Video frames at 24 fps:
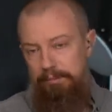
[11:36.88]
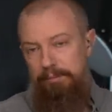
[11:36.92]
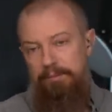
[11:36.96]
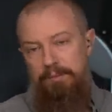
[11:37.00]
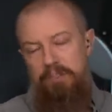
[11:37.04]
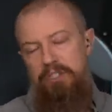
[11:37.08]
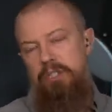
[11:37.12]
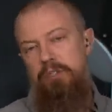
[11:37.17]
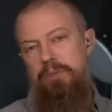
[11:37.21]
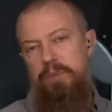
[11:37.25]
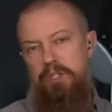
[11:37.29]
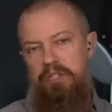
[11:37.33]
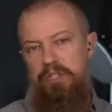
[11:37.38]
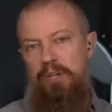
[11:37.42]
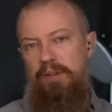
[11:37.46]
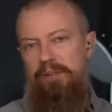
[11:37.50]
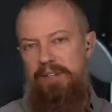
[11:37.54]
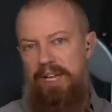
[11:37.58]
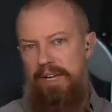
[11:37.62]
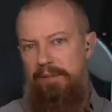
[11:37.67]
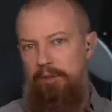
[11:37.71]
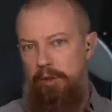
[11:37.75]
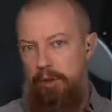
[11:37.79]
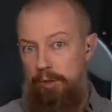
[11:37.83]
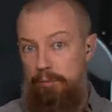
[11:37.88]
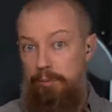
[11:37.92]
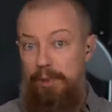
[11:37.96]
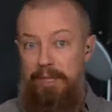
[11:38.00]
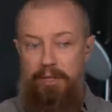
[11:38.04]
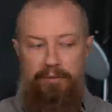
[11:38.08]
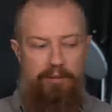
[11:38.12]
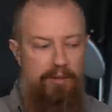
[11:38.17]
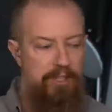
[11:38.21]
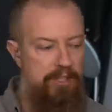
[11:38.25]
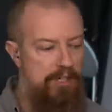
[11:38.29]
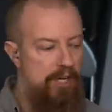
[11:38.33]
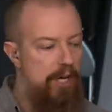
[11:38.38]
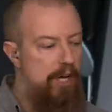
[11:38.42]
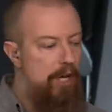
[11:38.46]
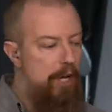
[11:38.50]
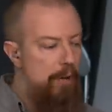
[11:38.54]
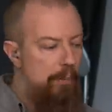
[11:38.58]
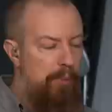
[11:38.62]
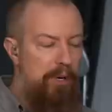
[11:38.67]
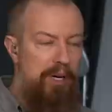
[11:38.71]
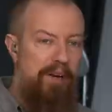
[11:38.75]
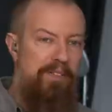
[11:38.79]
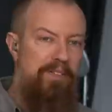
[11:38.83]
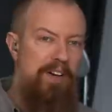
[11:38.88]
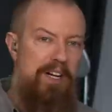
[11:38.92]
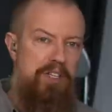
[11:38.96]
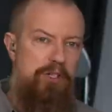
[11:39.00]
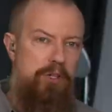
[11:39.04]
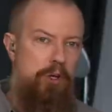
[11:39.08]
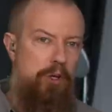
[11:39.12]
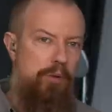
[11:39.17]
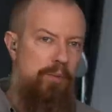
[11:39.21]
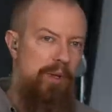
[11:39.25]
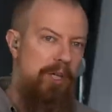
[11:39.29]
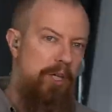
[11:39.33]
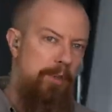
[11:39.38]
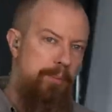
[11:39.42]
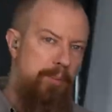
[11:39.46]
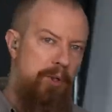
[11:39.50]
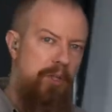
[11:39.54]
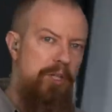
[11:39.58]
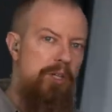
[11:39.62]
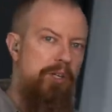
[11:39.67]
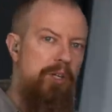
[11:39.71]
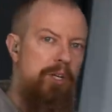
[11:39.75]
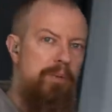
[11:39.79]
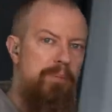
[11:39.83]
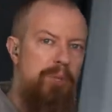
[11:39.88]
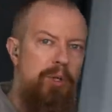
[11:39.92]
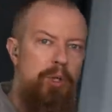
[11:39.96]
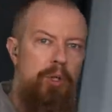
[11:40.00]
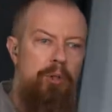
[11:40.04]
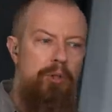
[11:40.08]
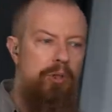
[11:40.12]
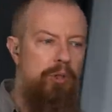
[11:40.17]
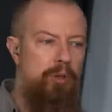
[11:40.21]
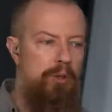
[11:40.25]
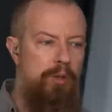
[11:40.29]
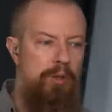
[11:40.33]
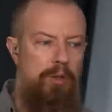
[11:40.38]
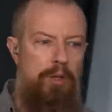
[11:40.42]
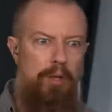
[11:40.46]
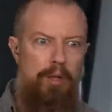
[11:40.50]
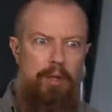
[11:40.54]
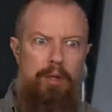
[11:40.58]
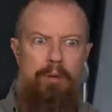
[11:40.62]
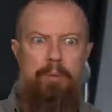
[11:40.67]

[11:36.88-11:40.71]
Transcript: excuse me, still have to have a good reader for this, put in a fast card reader, put it in your computer, and you're going,